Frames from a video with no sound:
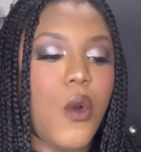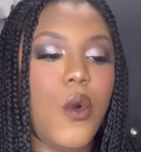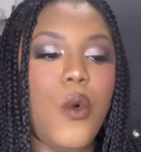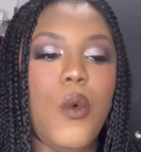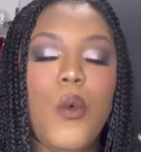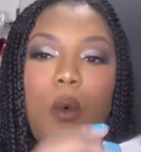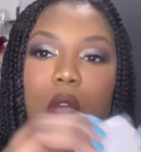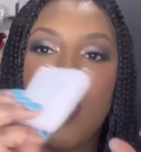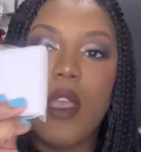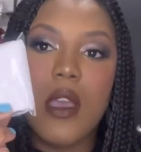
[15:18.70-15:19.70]
Oh,
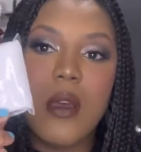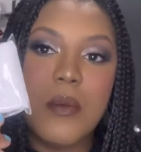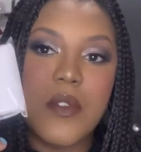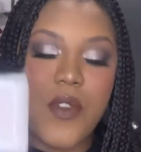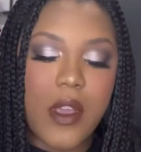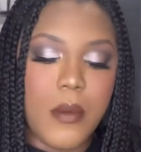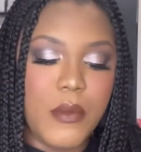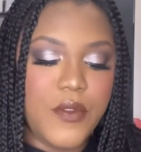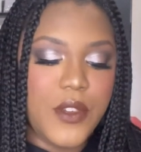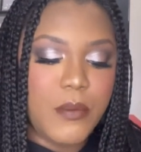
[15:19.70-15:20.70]
it comes with like a
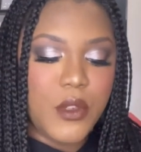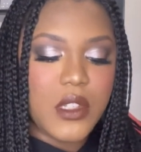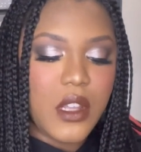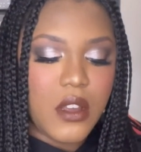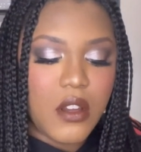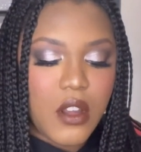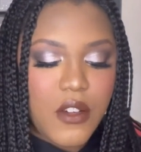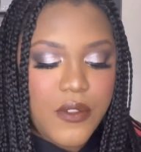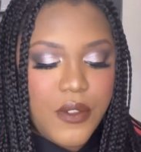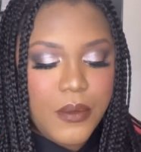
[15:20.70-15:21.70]
muslin
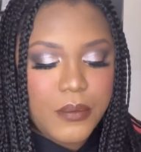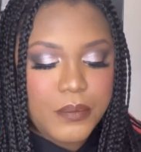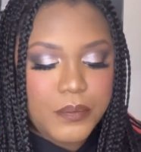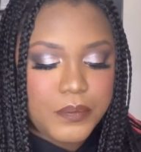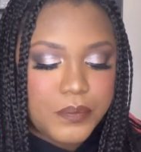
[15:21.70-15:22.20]
cloth.